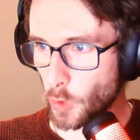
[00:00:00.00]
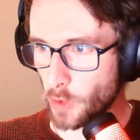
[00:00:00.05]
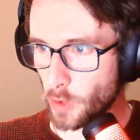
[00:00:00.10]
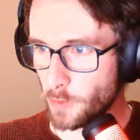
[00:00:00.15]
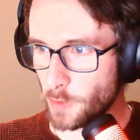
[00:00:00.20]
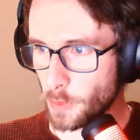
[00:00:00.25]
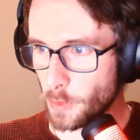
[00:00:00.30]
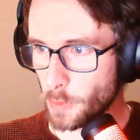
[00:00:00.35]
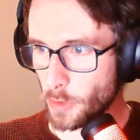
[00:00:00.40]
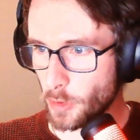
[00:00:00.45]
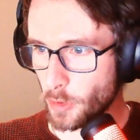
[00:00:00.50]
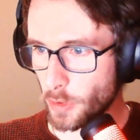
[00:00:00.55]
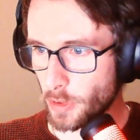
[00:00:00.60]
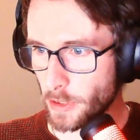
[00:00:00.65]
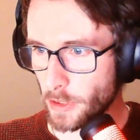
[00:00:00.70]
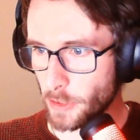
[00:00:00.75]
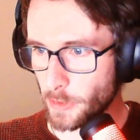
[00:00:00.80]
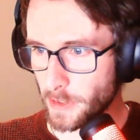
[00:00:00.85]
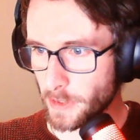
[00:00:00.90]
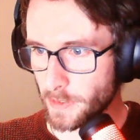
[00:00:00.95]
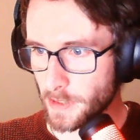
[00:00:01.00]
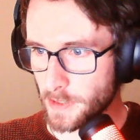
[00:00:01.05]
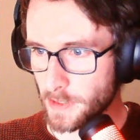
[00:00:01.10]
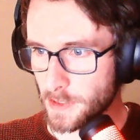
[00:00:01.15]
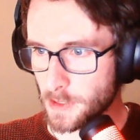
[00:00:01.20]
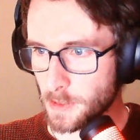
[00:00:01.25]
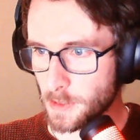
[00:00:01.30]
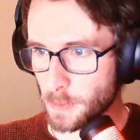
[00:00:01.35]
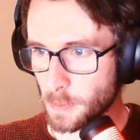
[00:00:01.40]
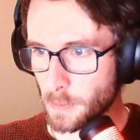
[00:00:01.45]
from earlier in it.
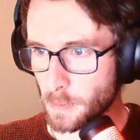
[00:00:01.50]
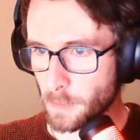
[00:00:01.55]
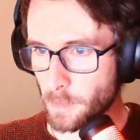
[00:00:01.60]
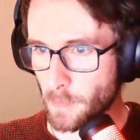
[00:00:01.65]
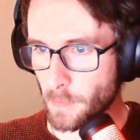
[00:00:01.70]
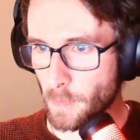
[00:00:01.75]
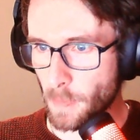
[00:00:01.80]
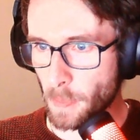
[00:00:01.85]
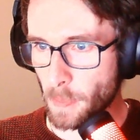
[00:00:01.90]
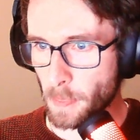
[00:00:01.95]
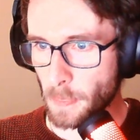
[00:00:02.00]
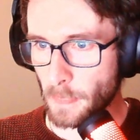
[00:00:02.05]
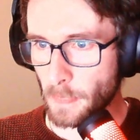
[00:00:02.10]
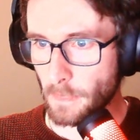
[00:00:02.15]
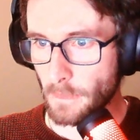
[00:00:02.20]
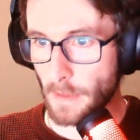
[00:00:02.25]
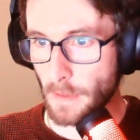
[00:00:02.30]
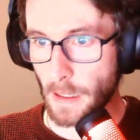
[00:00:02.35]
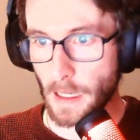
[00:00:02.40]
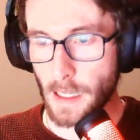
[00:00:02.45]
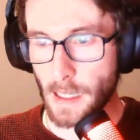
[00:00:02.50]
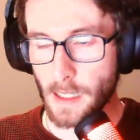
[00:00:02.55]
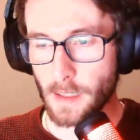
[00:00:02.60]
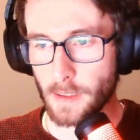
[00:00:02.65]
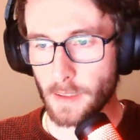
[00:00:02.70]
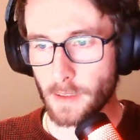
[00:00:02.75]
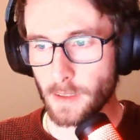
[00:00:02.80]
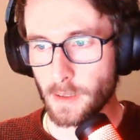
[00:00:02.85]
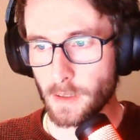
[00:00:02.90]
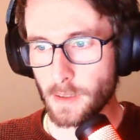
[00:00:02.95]
Ah,
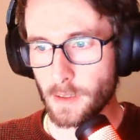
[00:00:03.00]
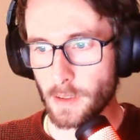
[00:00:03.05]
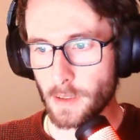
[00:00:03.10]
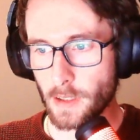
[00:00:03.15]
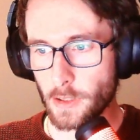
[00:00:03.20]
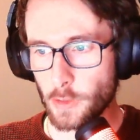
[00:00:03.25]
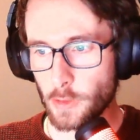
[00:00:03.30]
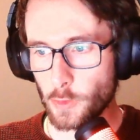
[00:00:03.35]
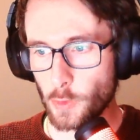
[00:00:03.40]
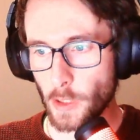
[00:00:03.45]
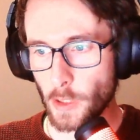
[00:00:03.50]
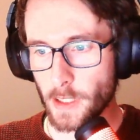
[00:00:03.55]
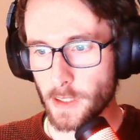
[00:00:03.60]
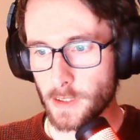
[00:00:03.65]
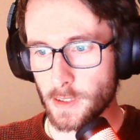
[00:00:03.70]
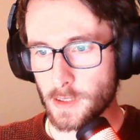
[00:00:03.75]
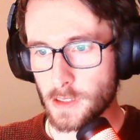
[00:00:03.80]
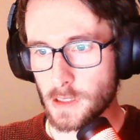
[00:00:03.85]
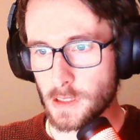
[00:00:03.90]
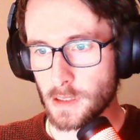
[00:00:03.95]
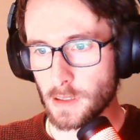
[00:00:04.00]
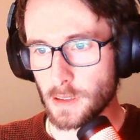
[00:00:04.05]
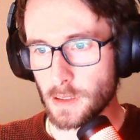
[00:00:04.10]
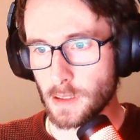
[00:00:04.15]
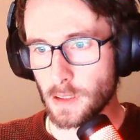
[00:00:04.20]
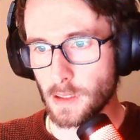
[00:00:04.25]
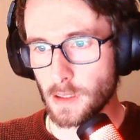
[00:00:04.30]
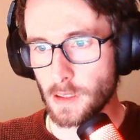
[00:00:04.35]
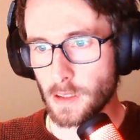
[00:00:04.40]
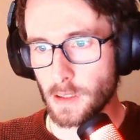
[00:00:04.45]
you're right.
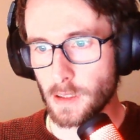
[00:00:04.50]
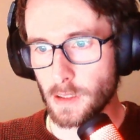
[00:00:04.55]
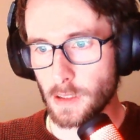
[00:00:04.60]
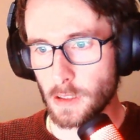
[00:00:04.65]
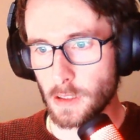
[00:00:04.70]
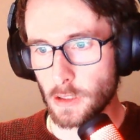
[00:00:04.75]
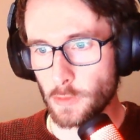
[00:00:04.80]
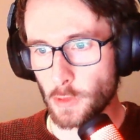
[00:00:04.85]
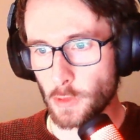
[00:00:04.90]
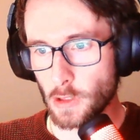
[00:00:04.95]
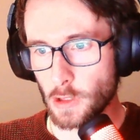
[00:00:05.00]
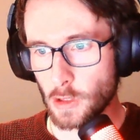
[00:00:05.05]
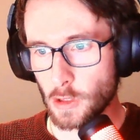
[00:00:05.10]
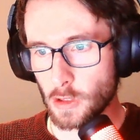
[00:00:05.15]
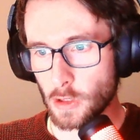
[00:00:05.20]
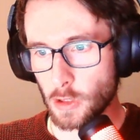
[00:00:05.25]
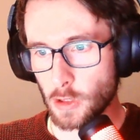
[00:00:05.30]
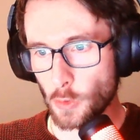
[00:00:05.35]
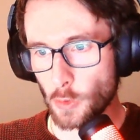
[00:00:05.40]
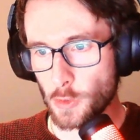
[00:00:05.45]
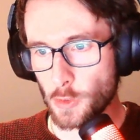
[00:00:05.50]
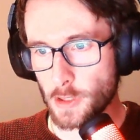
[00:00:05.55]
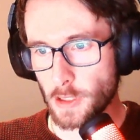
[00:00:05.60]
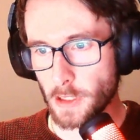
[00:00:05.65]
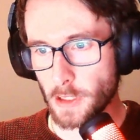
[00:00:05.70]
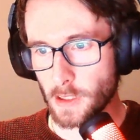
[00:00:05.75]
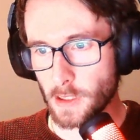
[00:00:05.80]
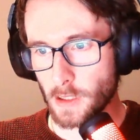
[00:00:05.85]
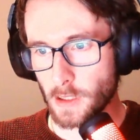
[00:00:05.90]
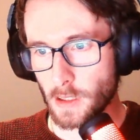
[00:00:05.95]
If you look closely,
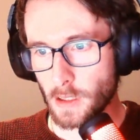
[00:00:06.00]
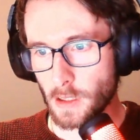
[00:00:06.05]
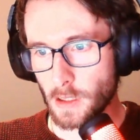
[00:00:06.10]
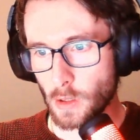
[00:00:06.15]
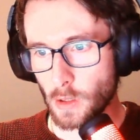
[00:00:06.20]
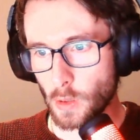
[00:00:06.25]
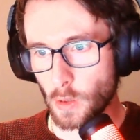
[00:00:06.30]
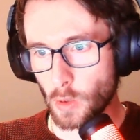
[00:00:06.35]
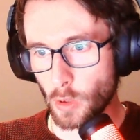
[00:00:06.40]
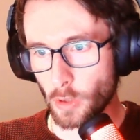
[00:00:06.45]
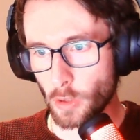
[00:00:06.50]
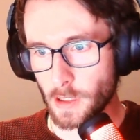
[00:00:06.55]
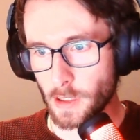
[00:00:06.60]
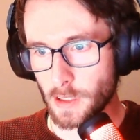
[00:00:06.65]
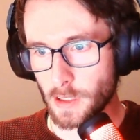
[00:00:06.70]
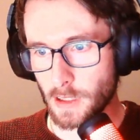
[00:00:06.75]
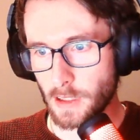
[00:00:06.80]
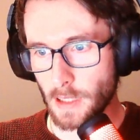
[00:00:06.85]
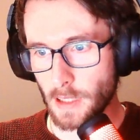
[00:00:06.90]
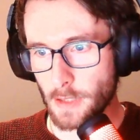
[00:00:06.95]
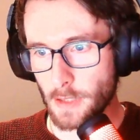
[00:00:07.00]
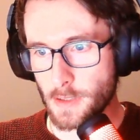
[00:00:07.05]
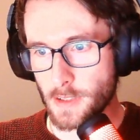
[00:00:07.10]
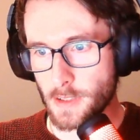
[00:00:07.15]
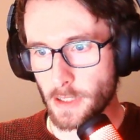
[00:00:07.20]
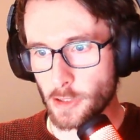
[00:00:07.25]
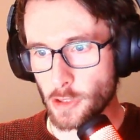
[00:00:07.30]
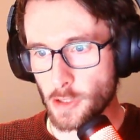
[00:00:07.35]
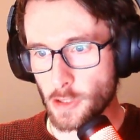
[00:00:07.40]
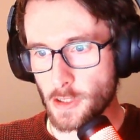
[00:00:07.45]
all the clouds are
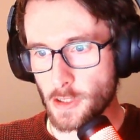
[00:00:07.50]
just